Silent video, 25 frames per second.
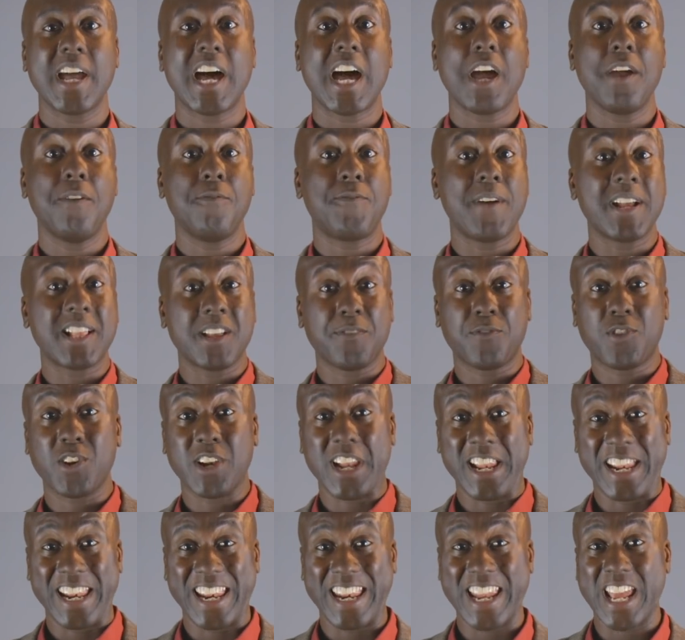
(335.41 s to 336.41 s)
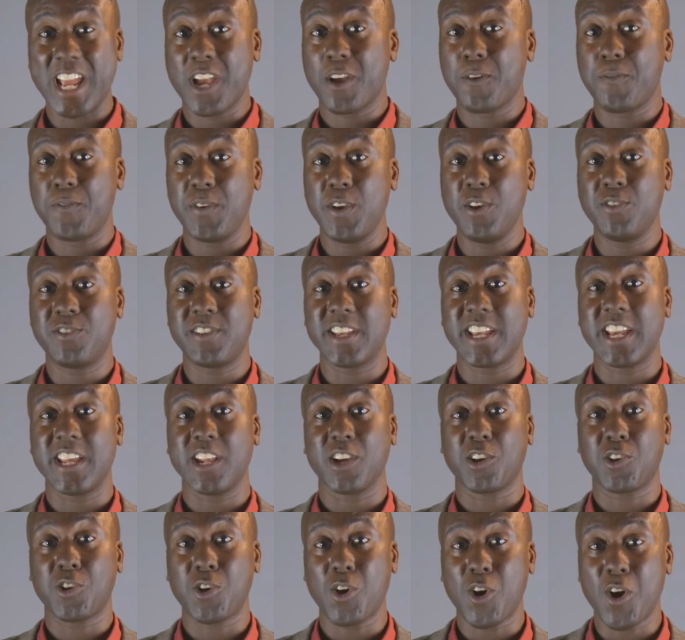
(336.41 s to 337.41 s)
In fact, I've got a link for you to get a
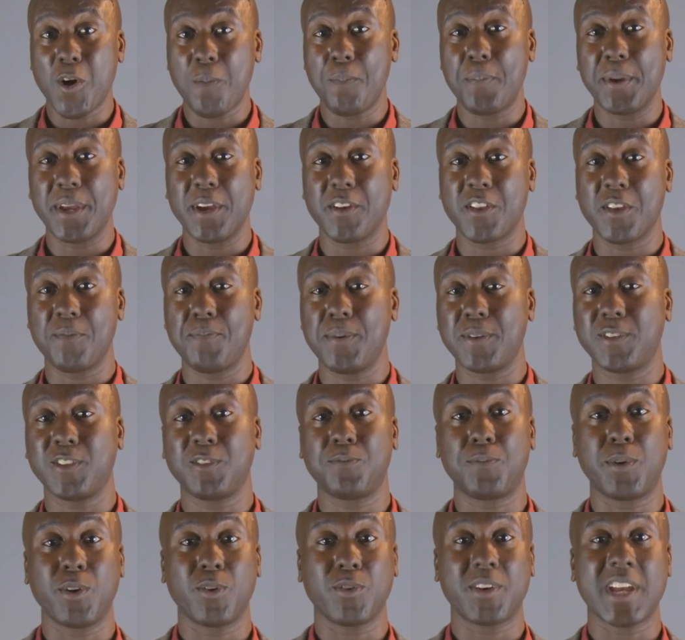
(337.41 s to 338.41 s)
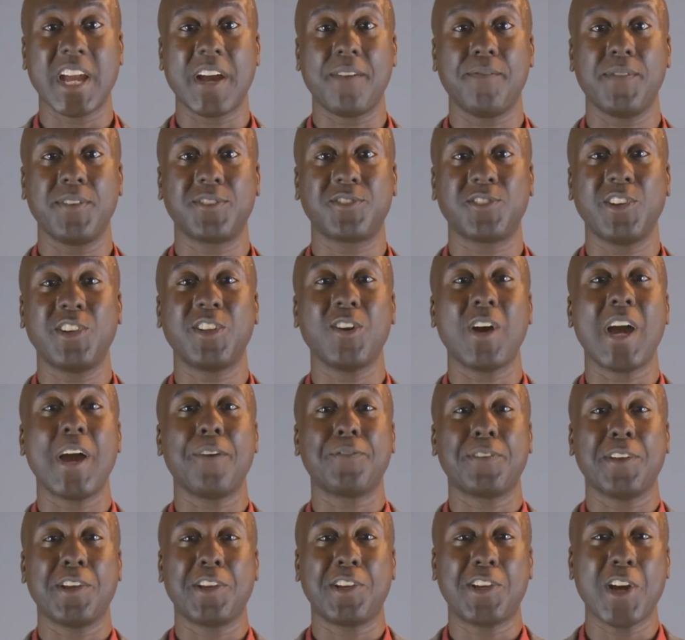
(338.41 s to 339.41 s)
copy of the business model canvas so you don't
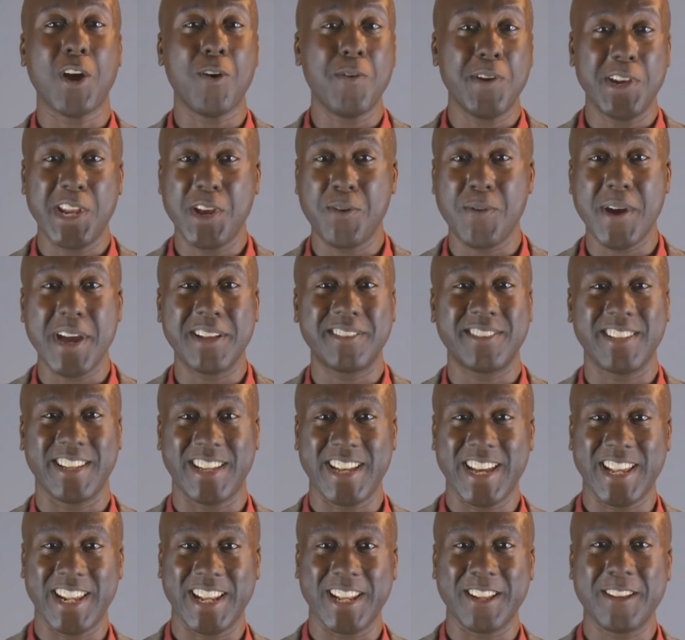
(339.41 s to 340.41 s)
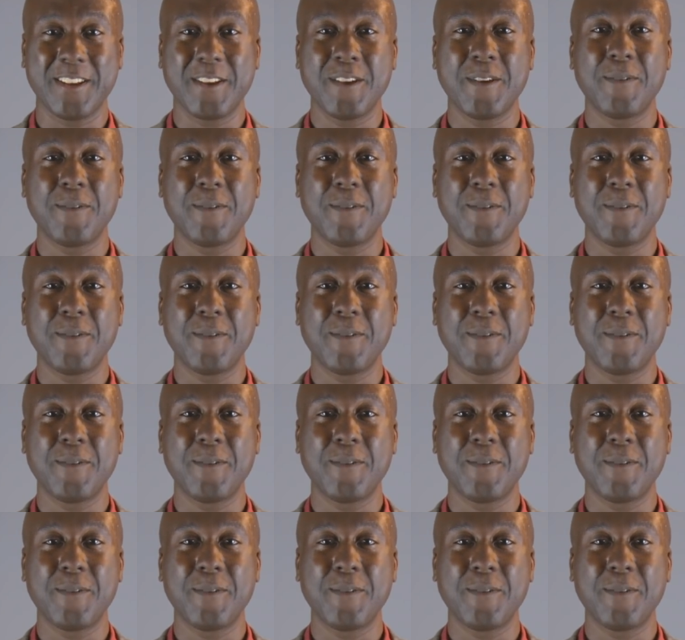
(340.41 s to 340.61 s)
have to go anywhere to get it.